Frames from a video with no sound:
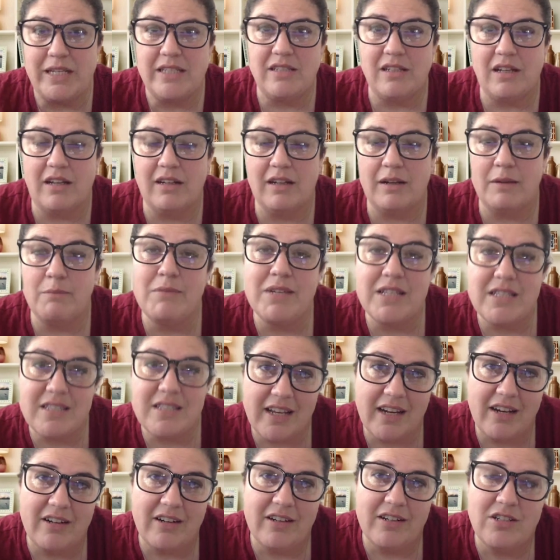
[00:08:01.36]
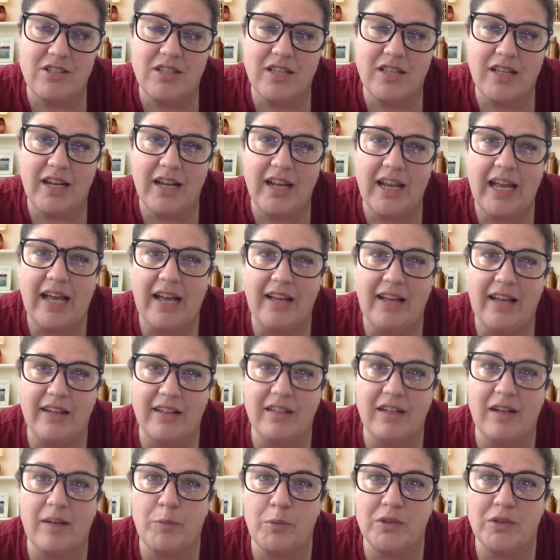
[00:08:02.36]
based on a miscarriage that I had
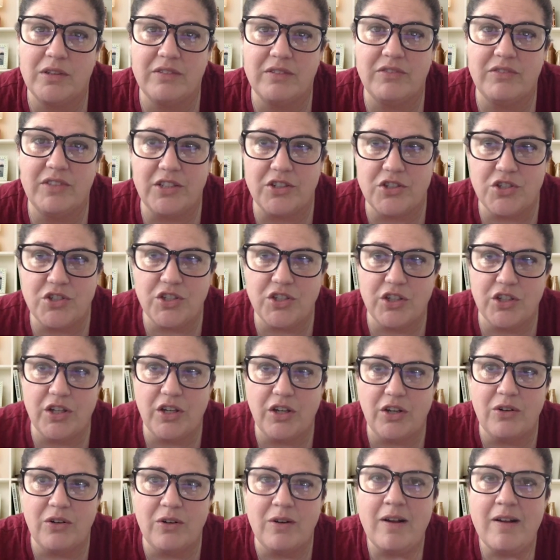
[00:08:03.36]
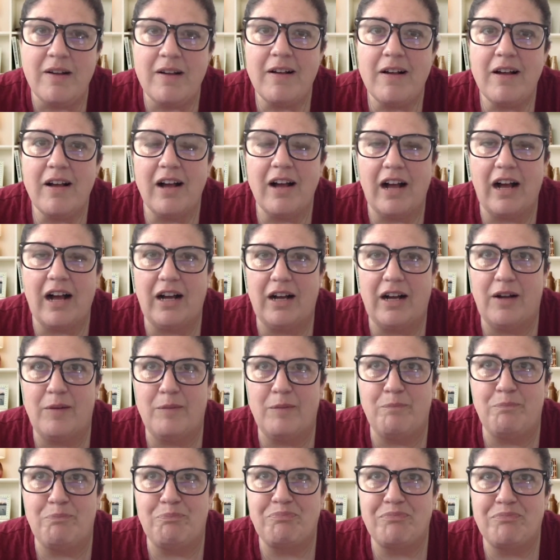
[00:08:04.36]
a couple of years ago.
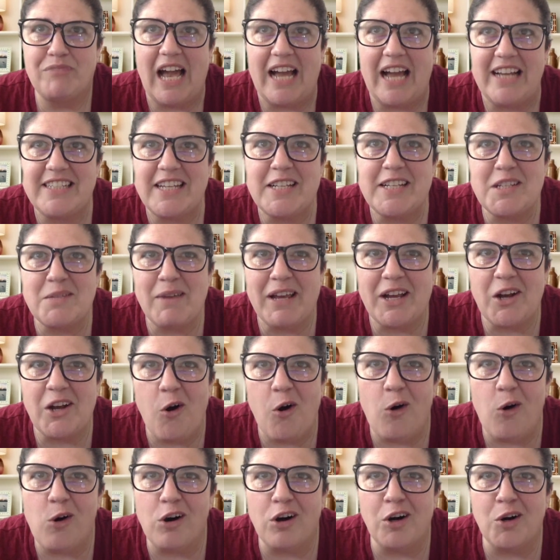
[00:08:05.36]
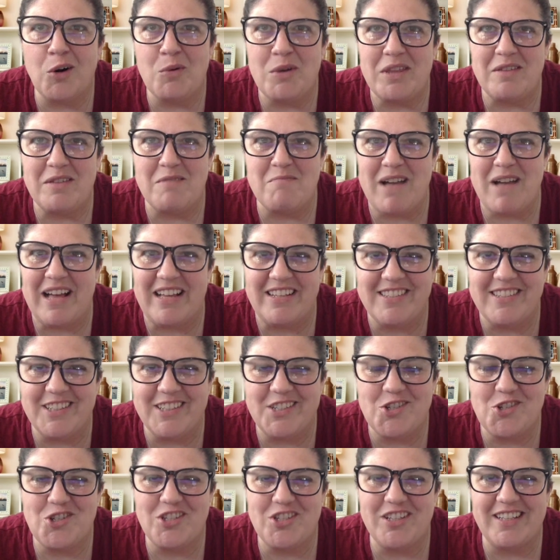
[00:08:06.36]
I tend to make horror with a
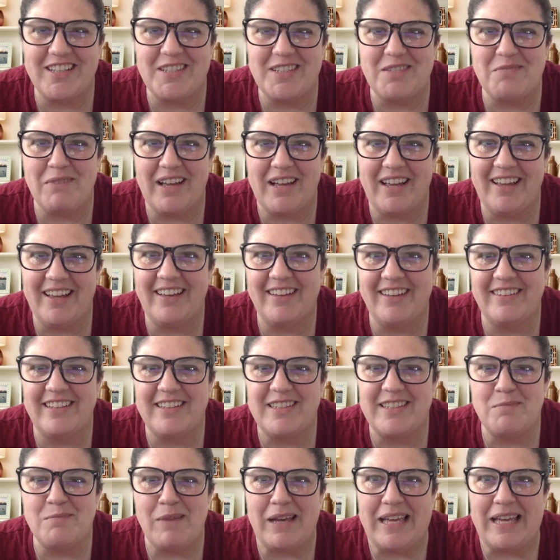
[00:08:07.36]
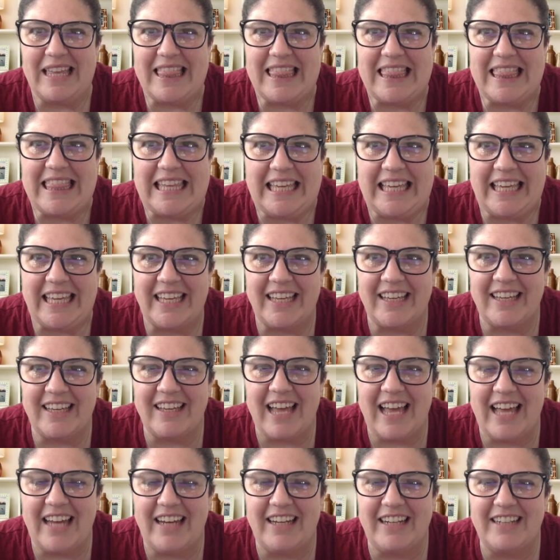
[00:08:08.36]
message. That's my thing.
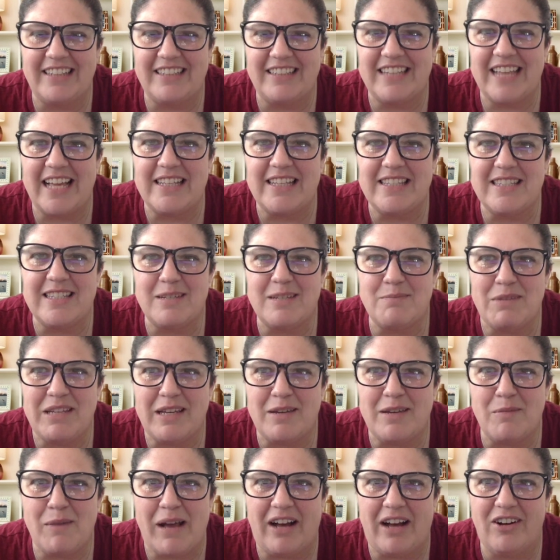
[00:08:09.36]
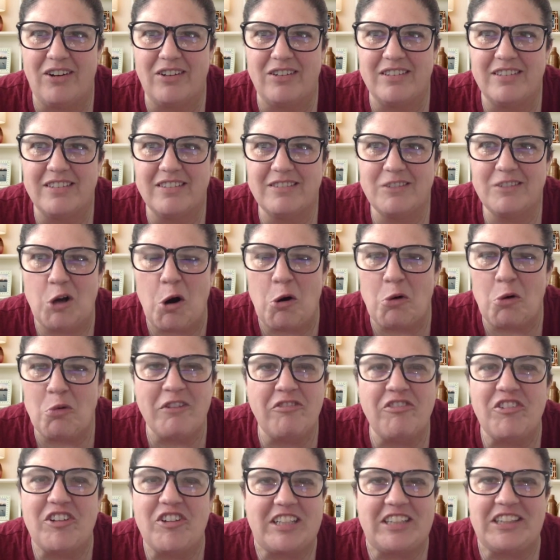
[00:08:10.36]
And it tends to be about
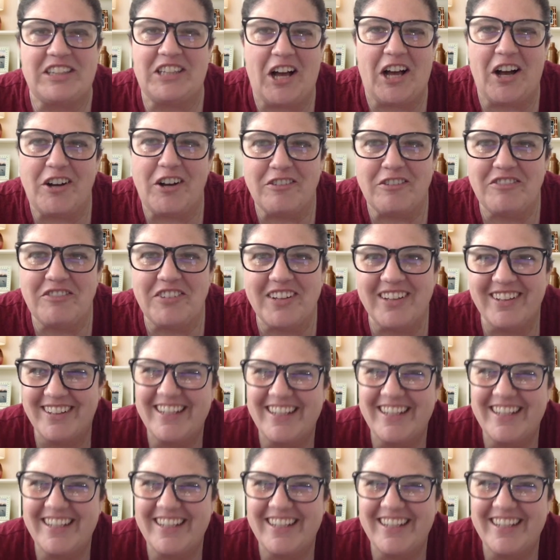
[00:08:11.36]
horrific love,